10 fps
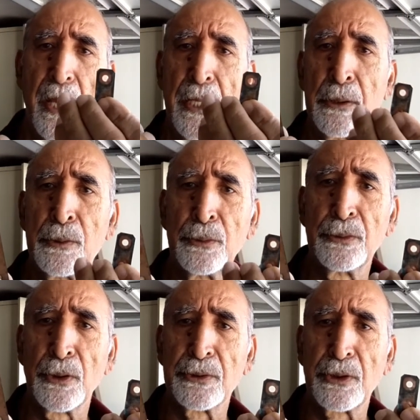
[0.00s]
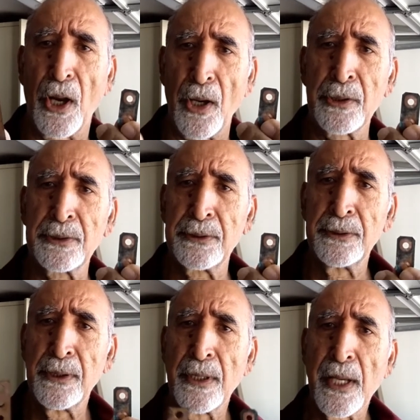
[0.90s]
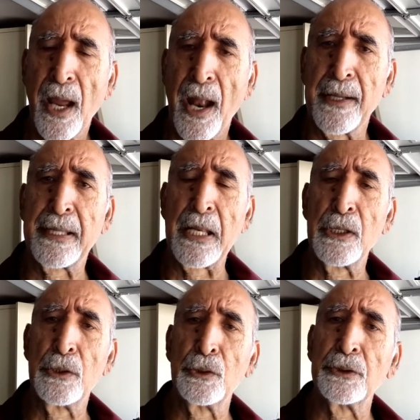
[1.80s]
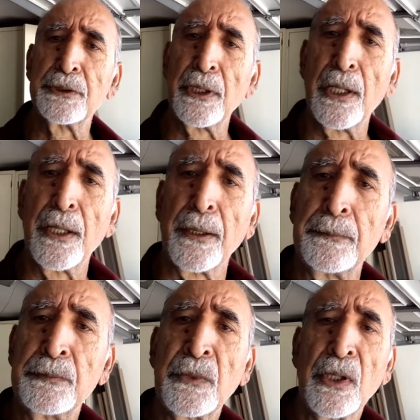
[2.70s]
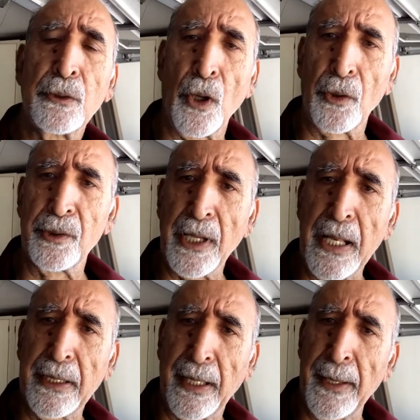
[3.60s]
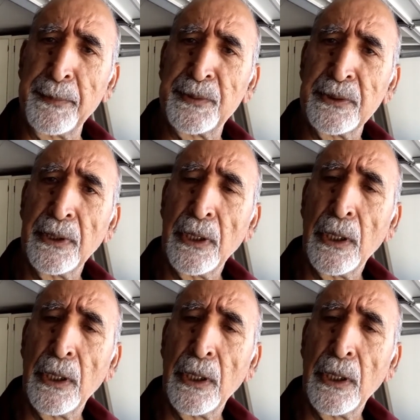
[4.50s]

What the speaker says: into those slots, and then you use crocodile clips